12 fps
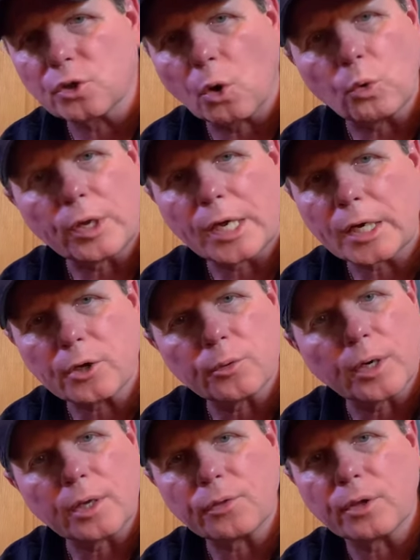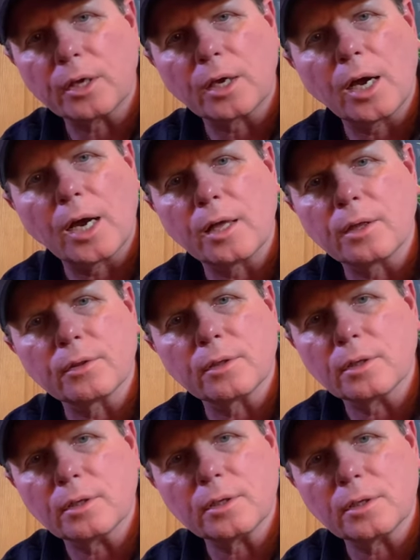no ick or anything
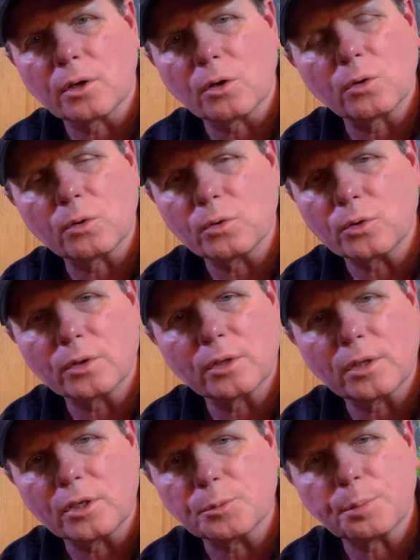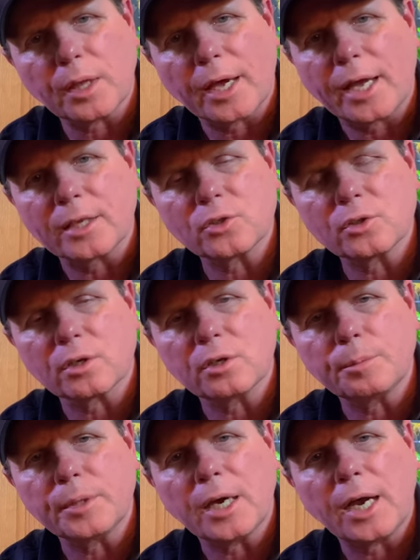on, you know, these plants that
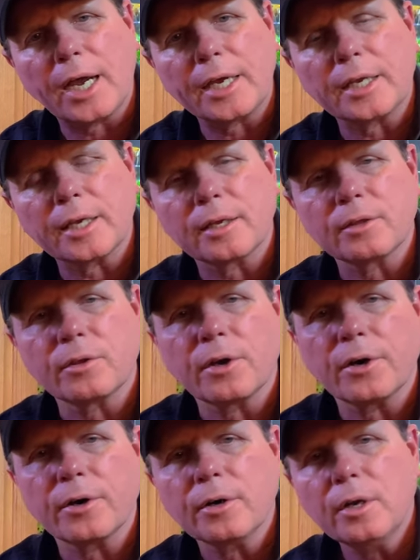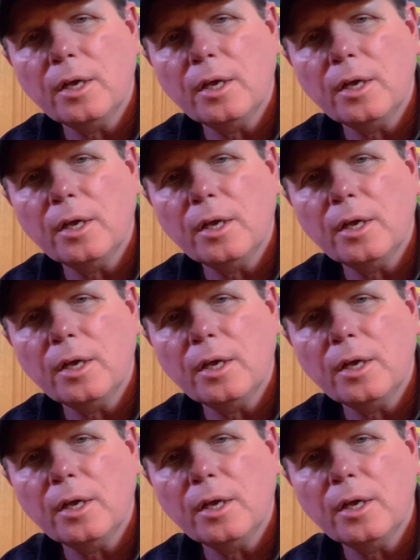could be hiding in there.